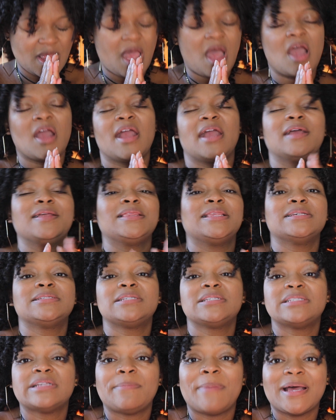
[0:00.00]
All right,
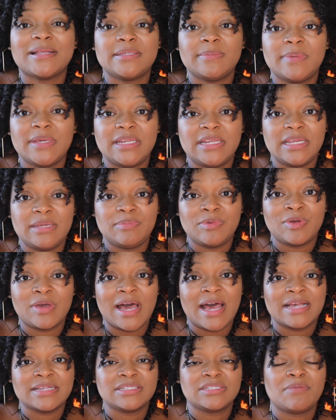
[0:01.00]
this is about to be deep, you
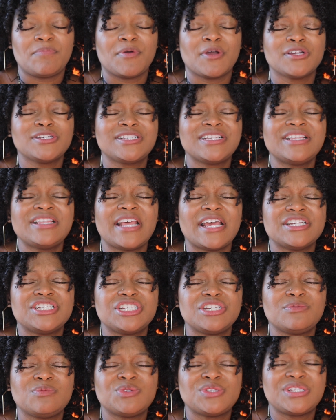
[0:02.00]
guys. The person that
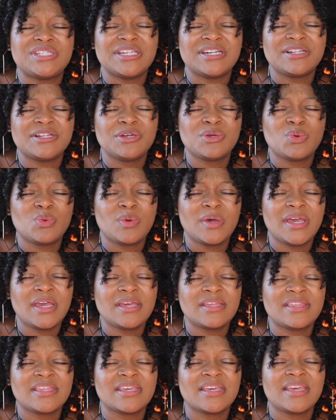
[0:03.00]
she was dealing
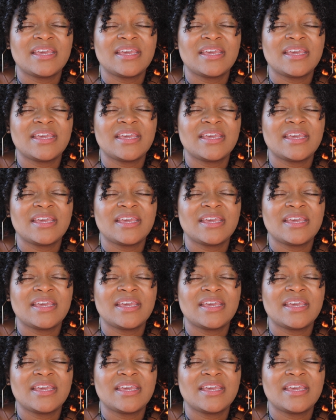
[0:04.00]
with.